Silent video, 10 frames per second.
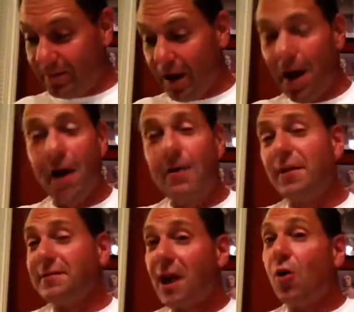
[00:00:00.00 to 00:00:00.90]

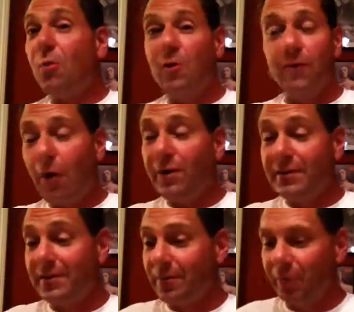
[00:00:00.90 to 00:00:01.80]
not terrible, very
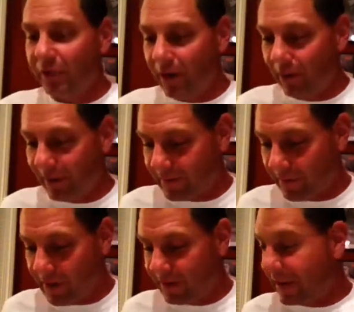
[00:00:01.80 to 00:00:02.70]
simple lyrics. I
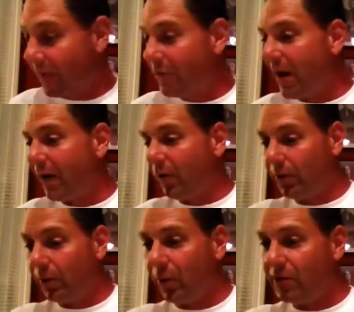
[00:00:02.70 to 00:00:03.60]
mean, it's heavy metal.
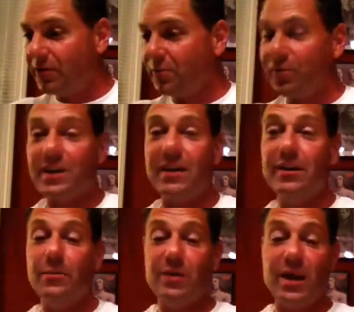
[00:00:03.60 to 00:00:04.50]
It wasn't
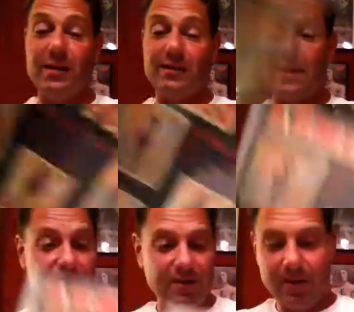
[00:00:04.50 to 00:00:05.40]
pretending to be anything else.